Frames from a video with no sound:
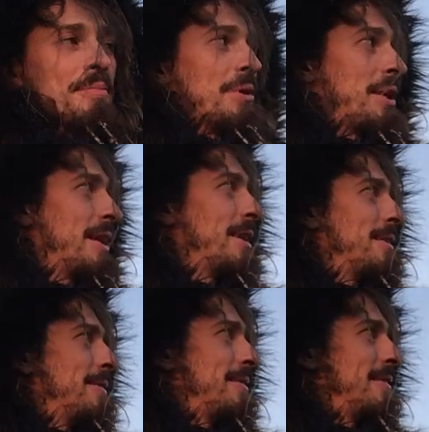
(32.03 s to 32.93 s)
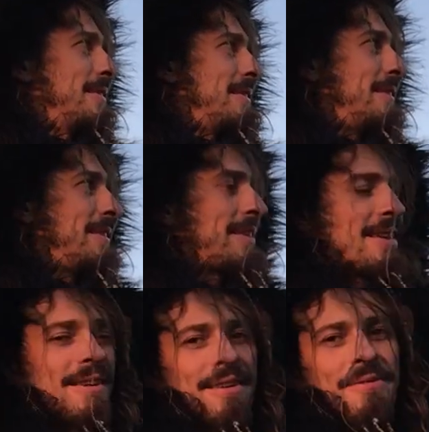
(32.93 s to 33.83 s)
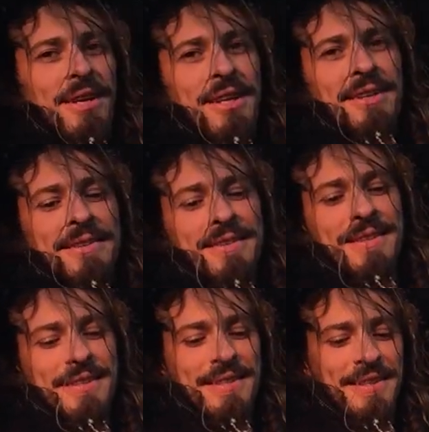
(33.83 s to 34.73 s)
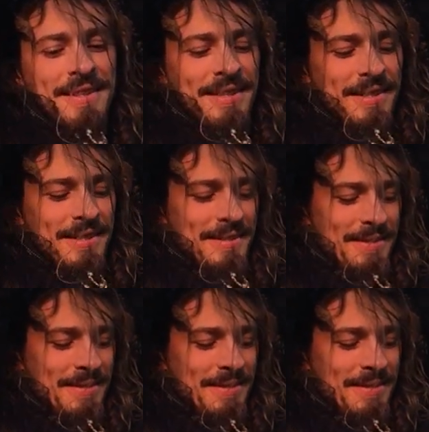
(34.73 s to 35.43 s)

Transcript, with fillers: But here in the Garden of Eden, not